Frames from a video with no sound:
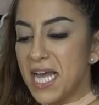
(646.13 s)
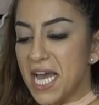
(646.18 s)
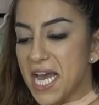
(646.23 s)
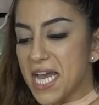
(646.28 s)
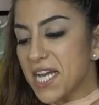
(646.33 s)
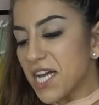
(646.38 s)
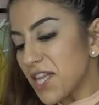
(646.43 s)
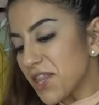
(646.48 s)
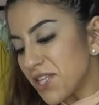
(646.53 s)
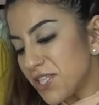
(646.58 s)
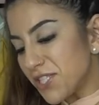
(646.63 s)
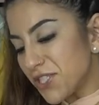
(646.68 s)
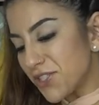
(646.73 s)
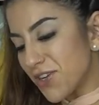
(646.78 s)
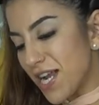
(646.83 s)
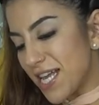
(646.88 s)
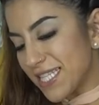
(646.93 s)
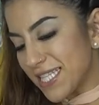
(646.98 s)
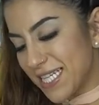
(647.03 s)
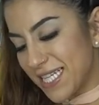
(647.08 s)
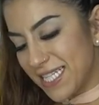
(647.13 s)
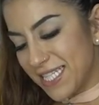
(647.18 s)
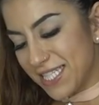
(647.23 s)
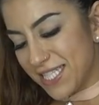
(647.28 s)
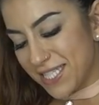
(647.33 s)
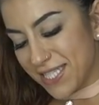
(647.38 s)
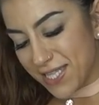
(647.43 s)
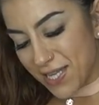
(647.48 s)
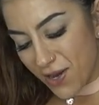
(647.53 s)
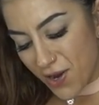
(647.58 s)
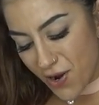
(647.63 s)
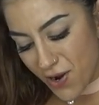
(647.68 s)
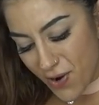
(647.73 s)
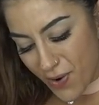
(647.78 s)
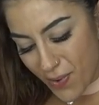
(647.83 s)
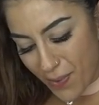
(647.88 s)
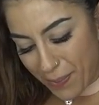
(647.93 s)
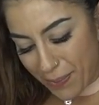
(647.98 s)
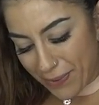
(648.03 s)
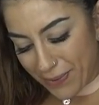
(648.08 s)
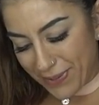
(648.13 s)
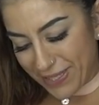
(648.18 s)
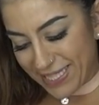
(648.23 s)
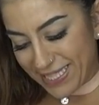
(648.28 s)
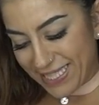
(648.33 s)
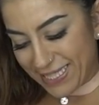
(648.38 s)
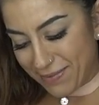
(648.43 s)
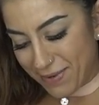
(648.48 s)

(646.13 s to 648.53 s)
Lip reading: I got this dress and it's so pretty.